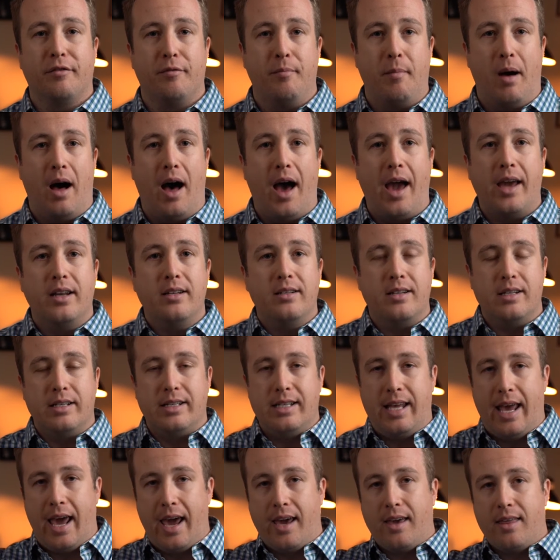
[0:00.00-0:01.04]
mind to
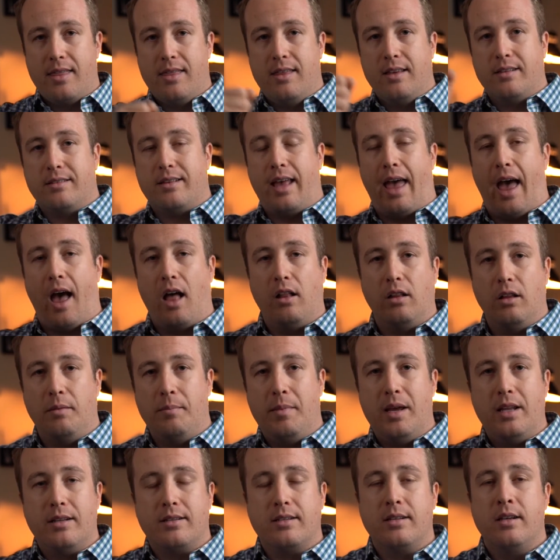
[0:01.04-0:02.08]
take this
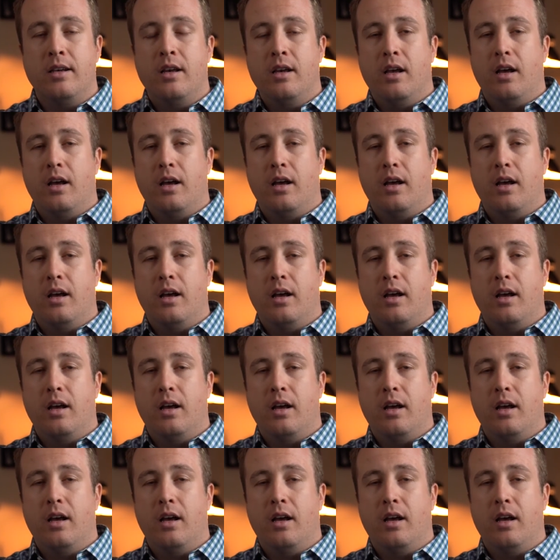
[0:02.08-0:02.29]
element